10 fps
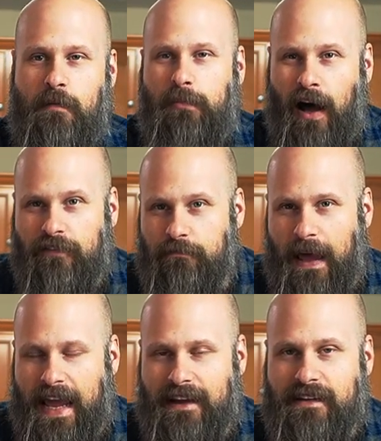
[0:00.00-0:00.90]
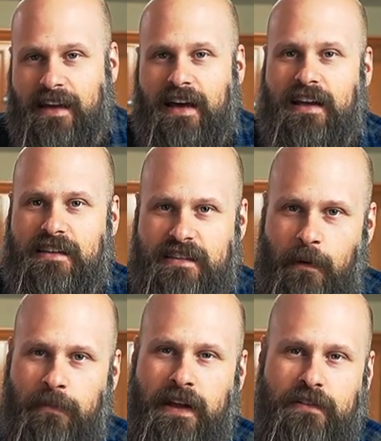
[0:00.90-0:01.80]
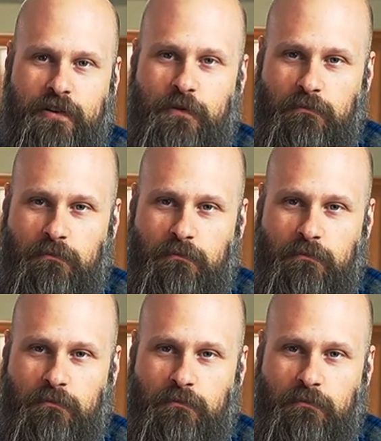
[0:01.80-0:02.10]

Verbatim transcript: puff paint, something to